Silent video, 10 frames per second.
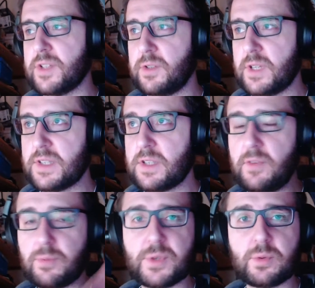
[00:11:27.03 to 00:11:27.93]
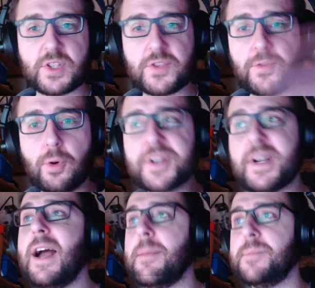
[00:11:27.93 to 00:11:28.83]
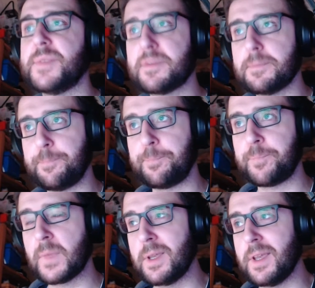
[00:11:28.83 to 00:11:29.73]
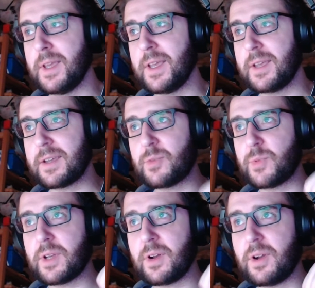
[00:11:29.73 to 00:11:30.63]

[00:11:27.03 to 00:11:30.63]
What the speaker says: And you can see if we do this 4 times, and we